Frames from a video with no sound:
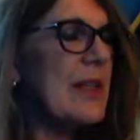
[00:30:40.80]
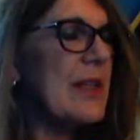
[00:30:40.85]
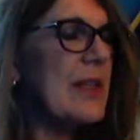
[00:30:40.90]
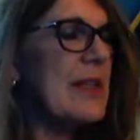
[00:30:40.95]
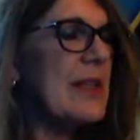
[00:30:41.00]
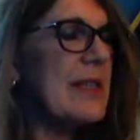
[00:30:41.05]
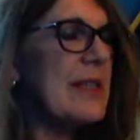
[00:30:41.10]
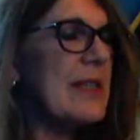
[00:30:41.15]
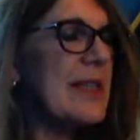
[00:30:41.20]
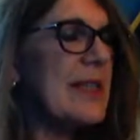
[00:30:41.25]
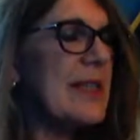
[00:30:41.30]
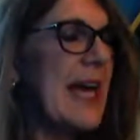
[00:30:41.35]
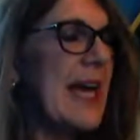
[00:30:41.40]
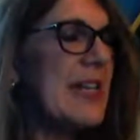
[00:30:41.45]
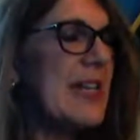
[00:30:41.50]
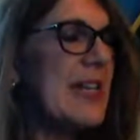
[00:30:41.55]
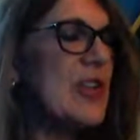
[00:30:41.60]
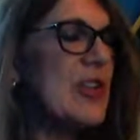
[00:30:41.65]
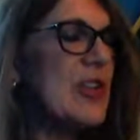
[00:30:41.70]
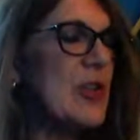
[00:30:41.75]
the
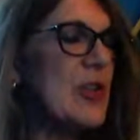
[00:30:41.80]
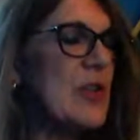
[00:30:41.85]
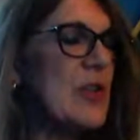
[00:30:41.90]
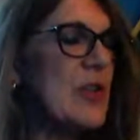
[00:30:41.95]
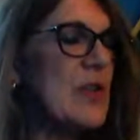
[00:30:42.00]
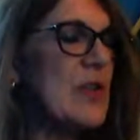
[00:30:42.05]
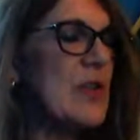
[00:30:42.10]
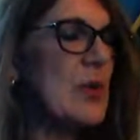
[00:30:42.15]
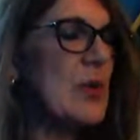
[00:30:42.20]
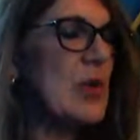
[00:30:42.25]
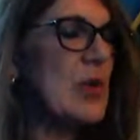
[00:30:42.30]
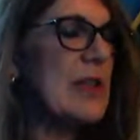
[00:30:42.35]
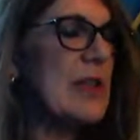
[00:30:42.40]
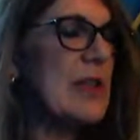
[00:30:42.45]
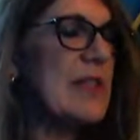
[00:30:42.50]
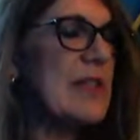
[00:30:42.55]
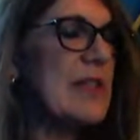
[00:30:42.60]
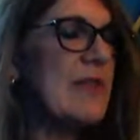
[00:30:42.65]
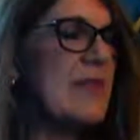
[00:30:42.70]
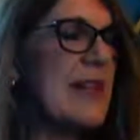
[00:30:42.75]
tiny children's
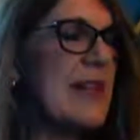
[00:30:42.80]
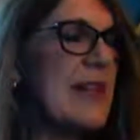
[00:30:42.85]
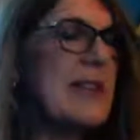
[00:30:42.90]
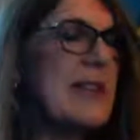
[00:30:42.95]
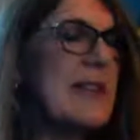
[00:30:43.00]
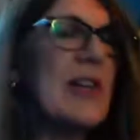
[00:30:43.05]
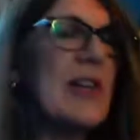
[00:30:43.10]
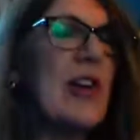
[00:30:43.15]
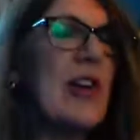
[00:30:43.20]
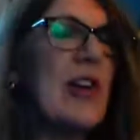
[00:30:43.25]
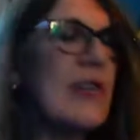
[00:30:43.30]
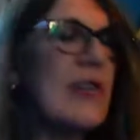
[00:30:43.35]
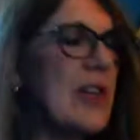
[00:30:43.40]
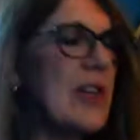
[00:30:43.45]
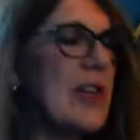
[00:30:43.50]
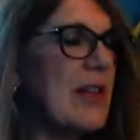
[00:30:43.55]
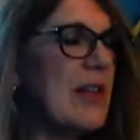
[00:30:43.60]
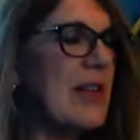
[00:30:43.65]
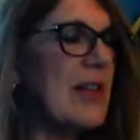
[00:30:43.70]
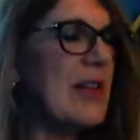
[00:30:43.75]
walls, fencing off
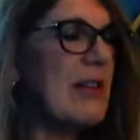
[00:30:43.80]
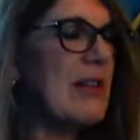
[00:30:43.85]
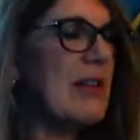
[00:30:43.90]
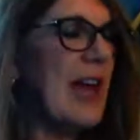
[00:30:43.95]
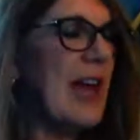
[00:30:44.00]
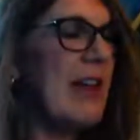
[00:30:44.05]
nothing,